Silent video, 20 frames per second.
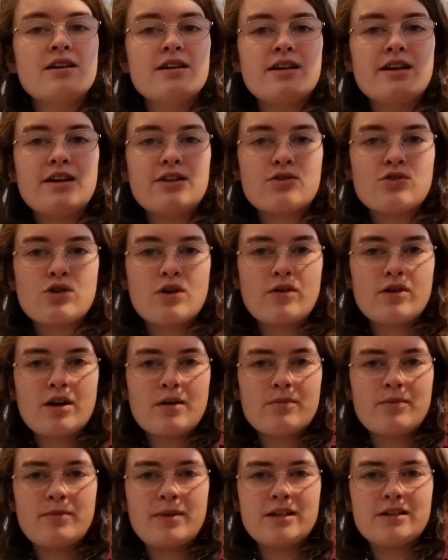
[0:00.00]
It's showing
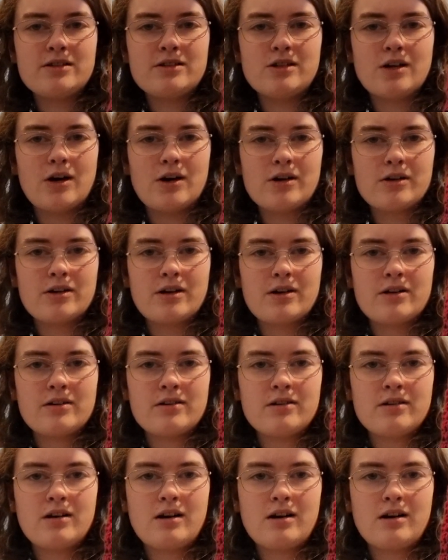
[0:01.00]
up a bit darker